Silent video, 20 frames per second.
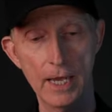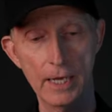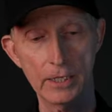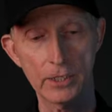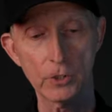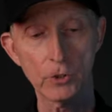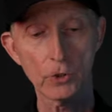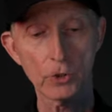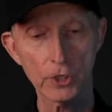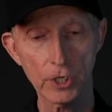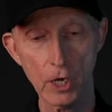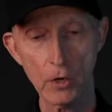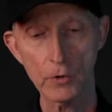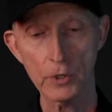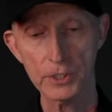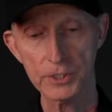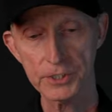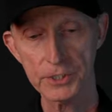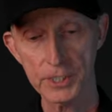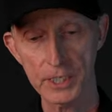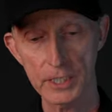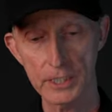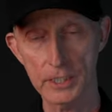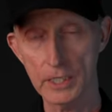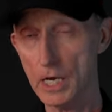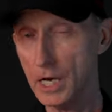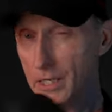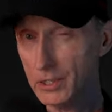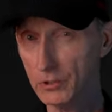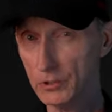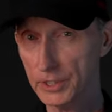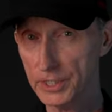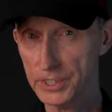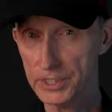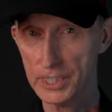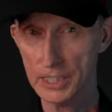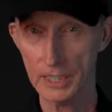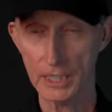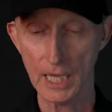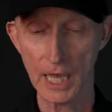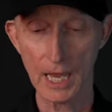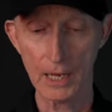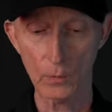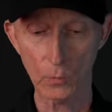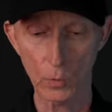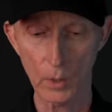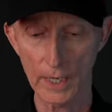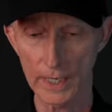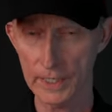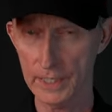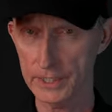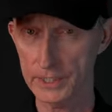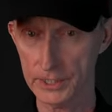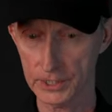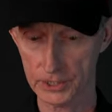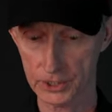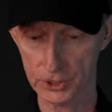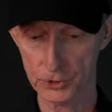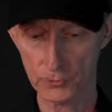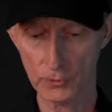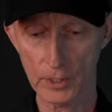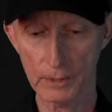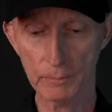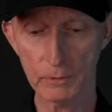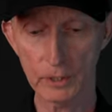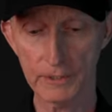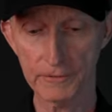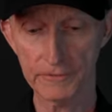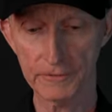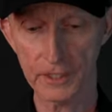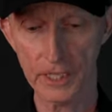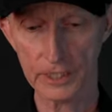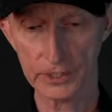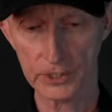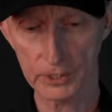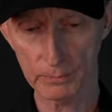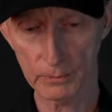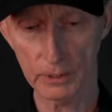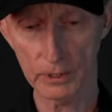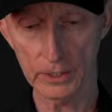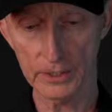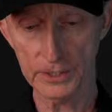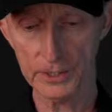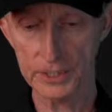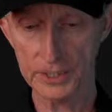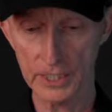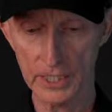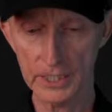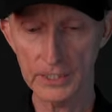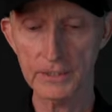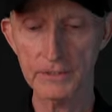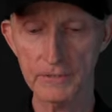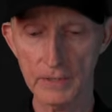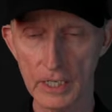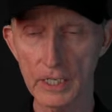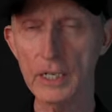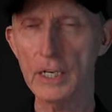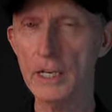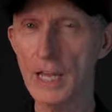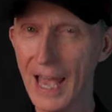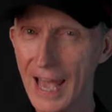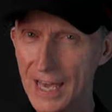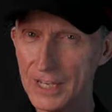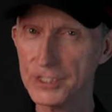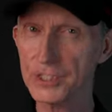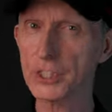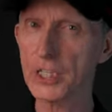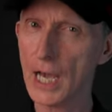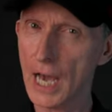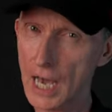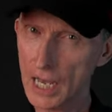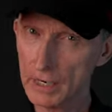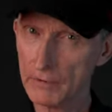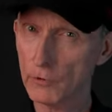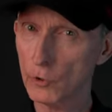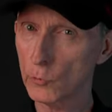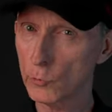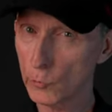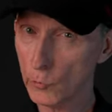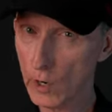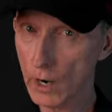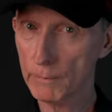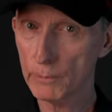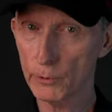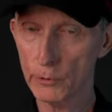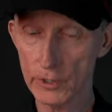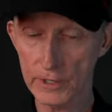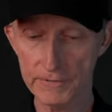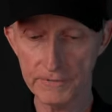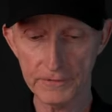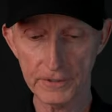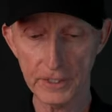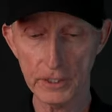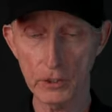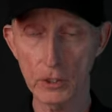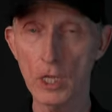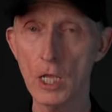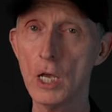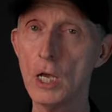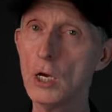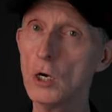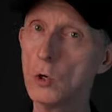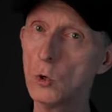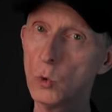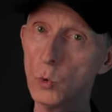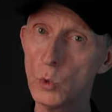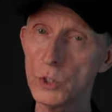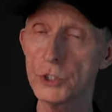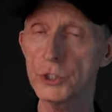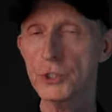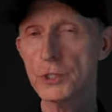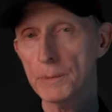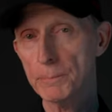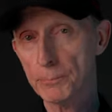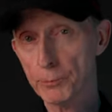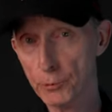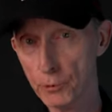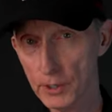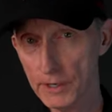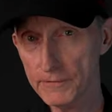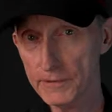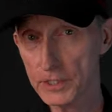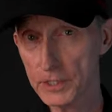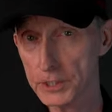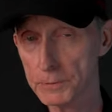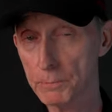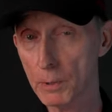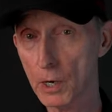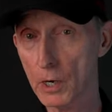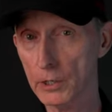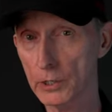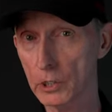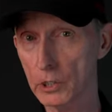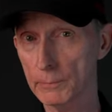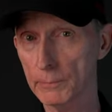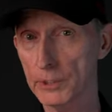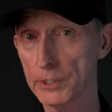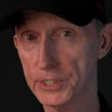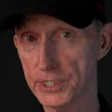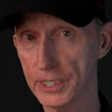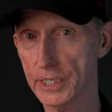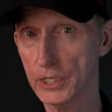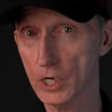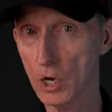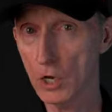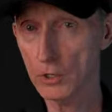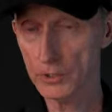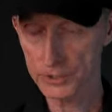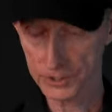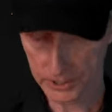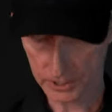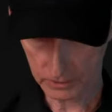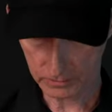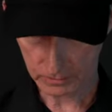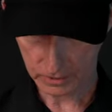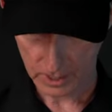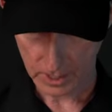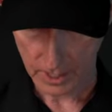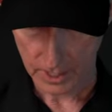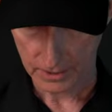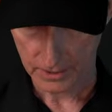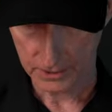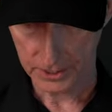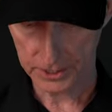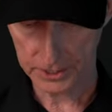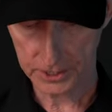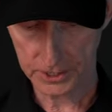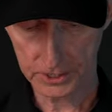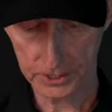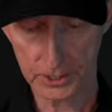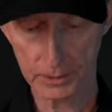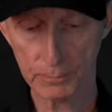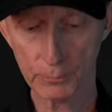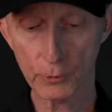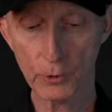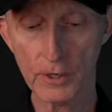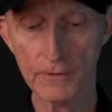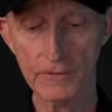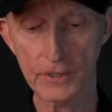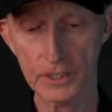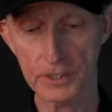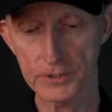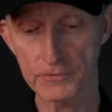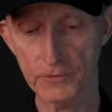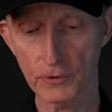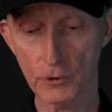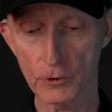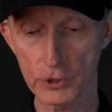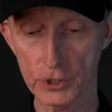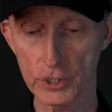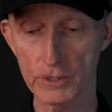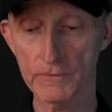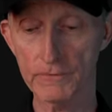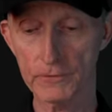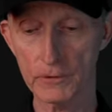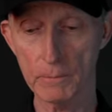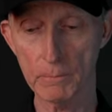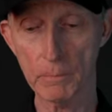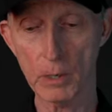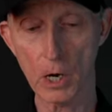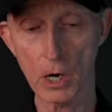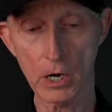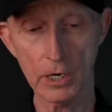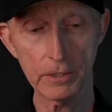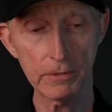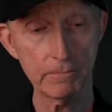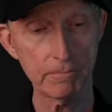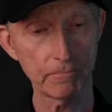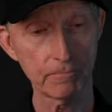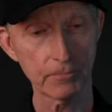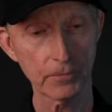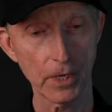You'll notice that not only is it lightweight, it's extremely flexible. It's, it, it has kind of a rubbery feel, which the previous Bohn armor did also. This is the previous version from Bohn.